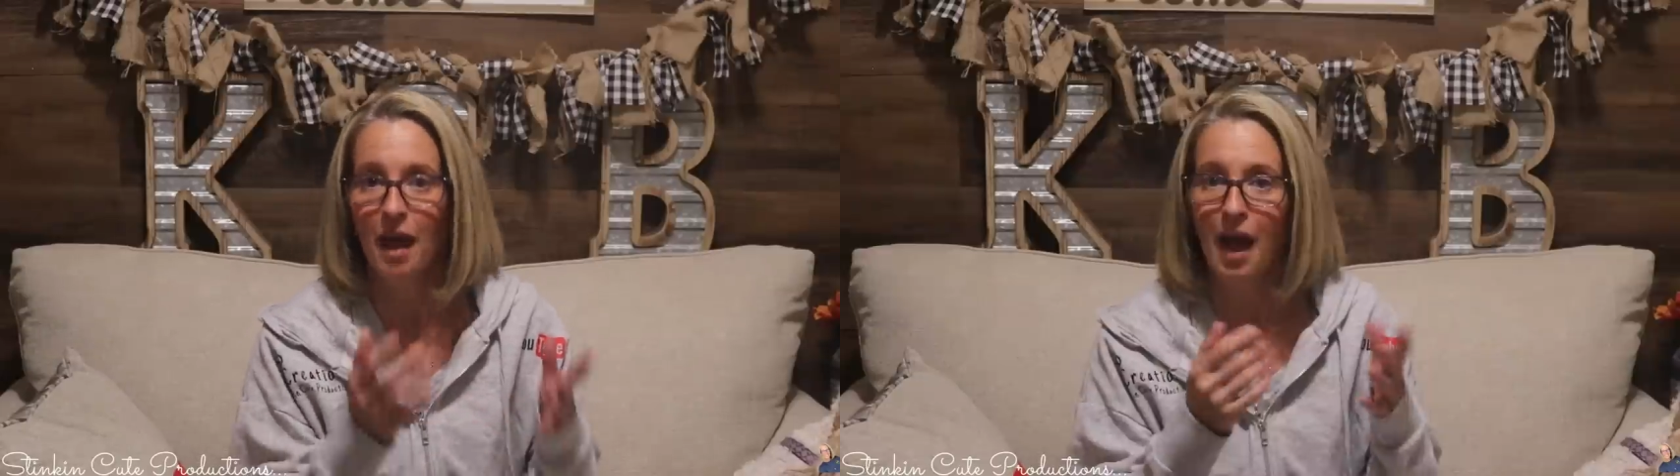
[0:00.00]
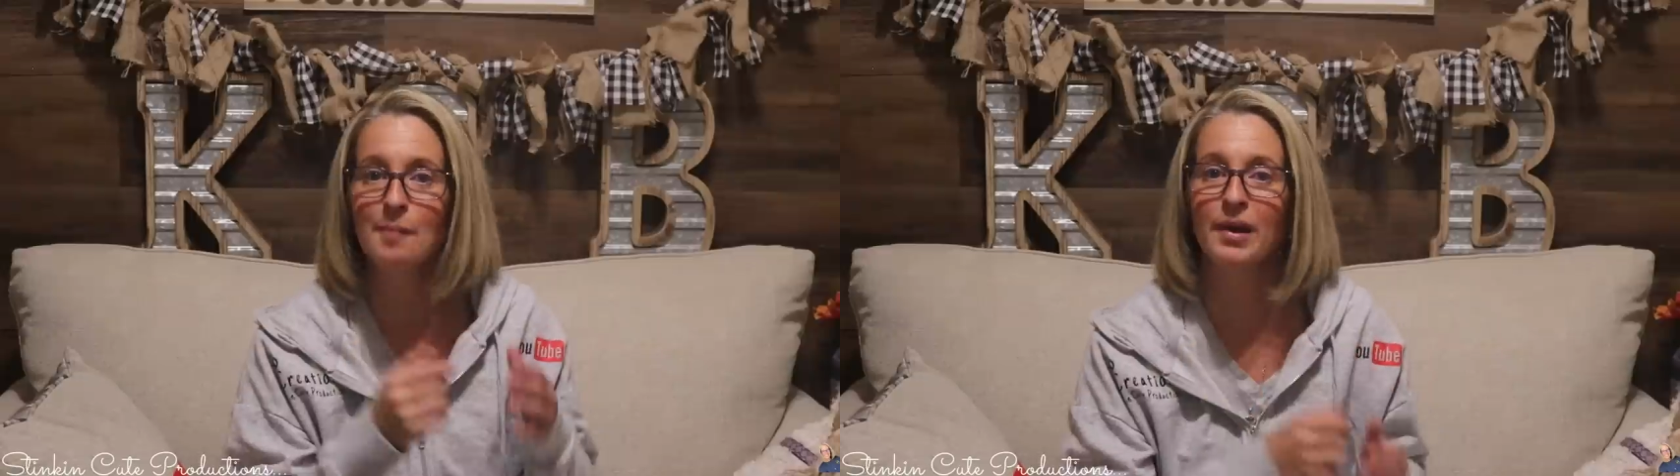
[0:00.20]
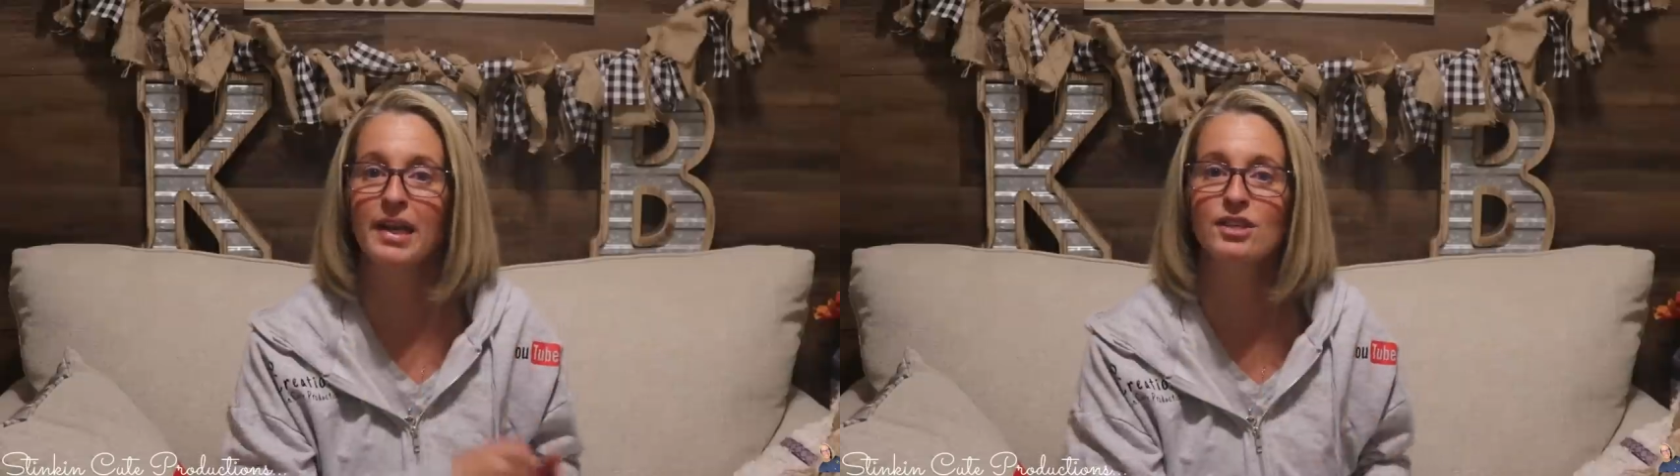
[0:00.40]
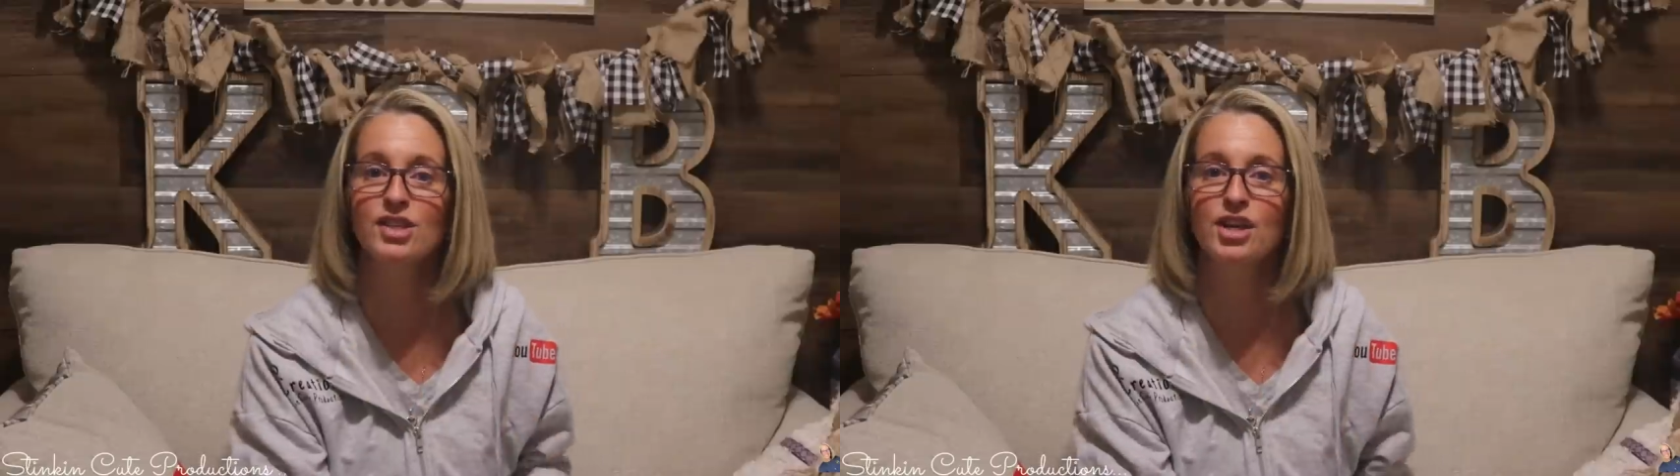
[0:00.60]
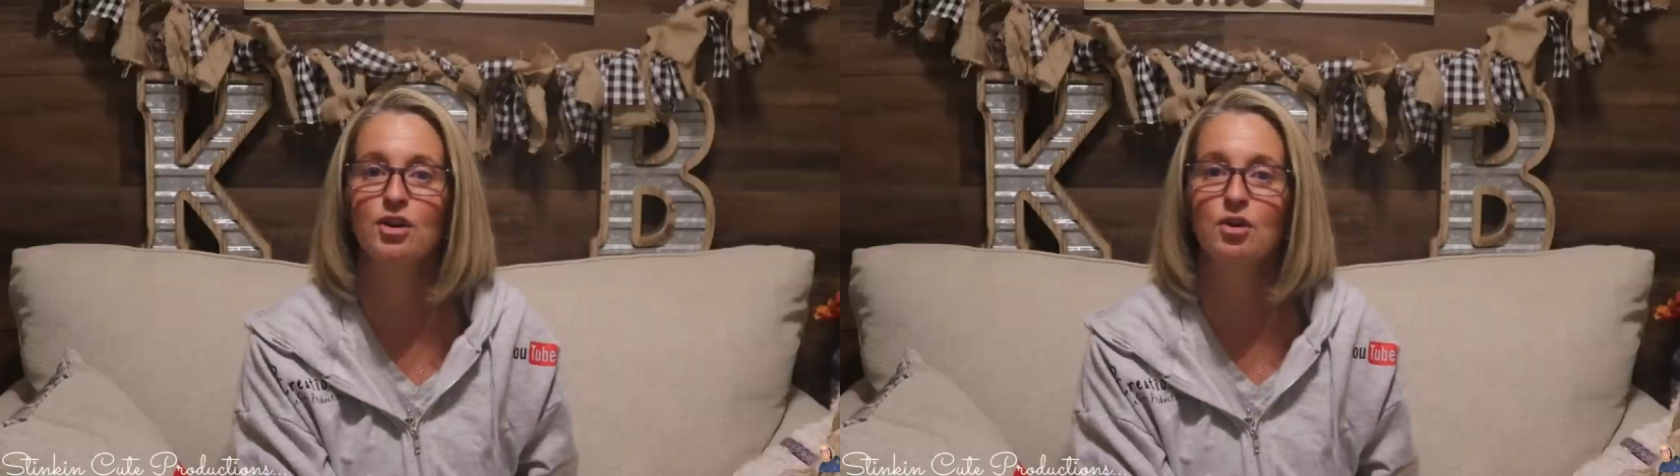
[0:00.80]
I'm bringing
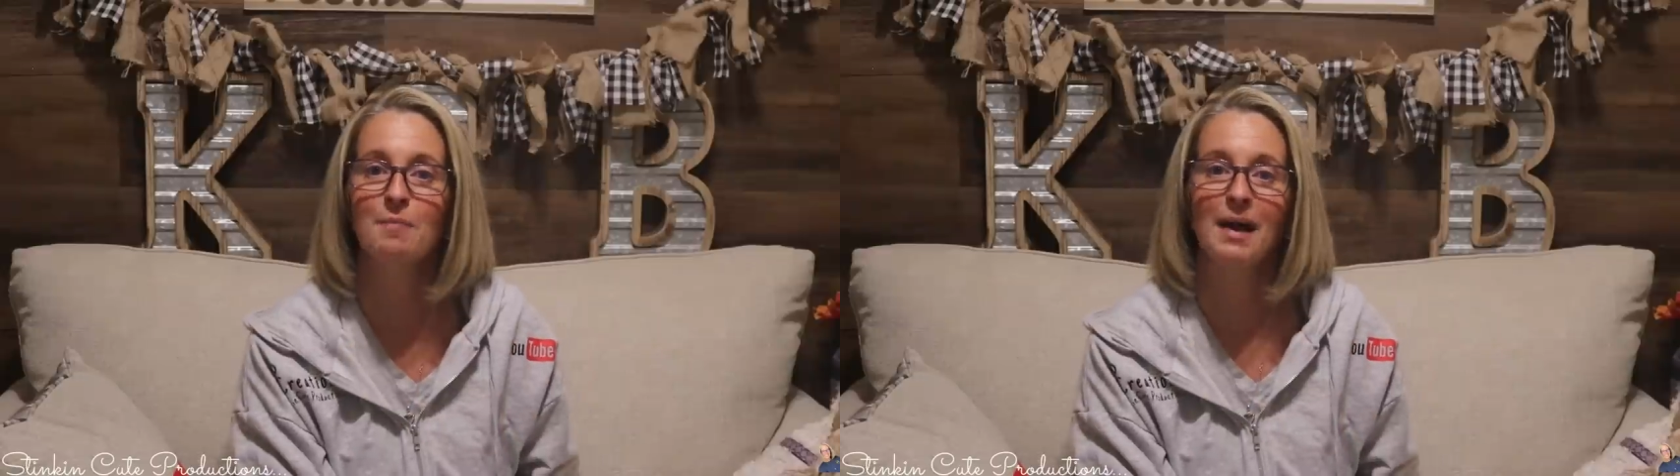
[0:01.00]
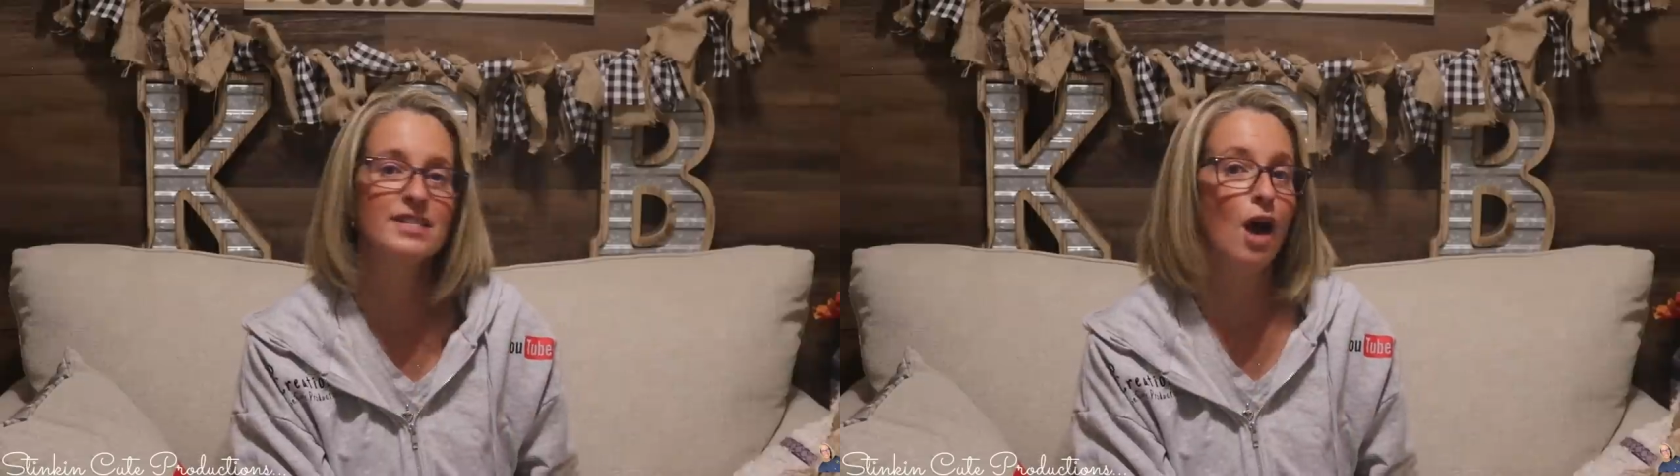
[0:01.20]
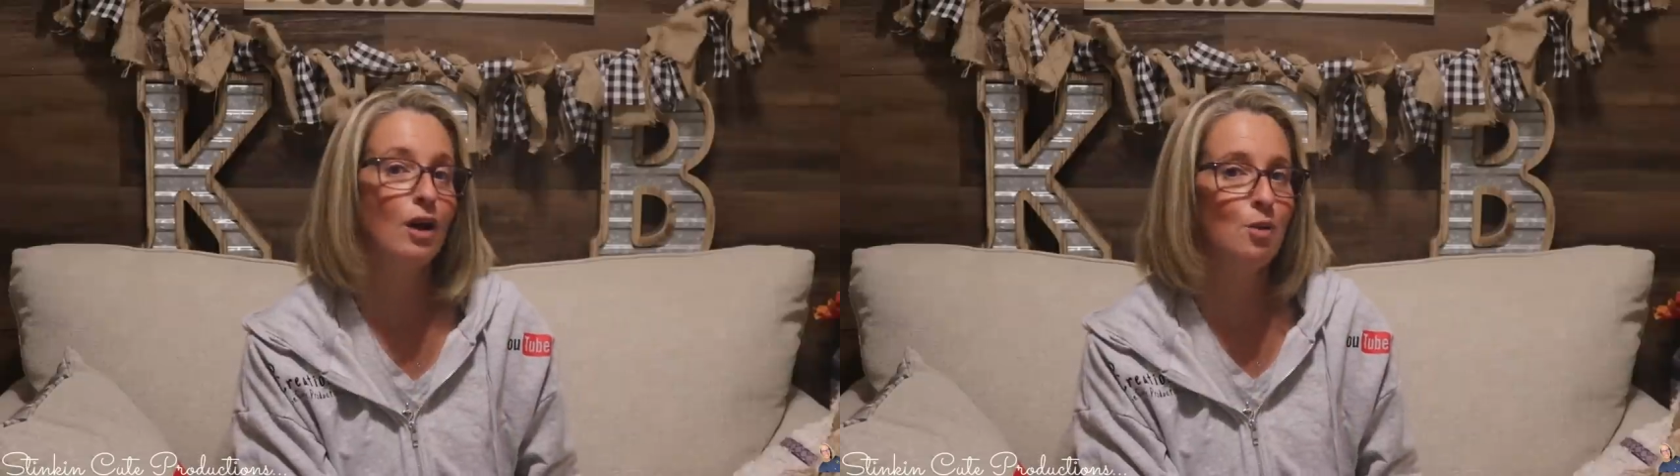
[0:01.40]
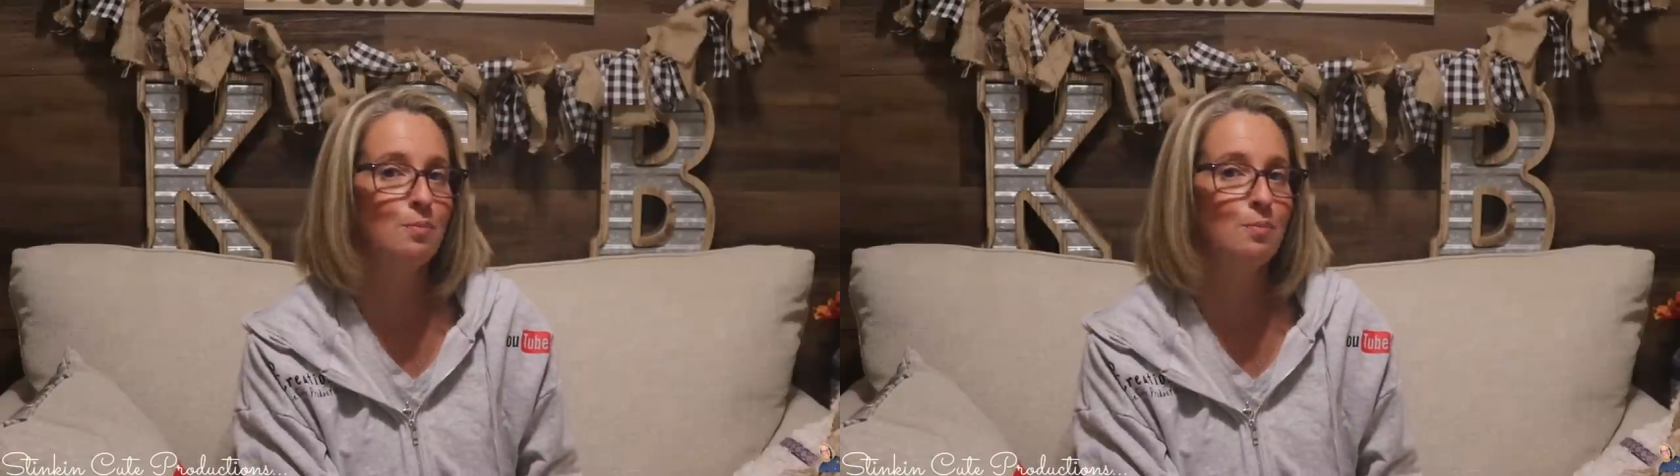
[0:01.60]
to you my taco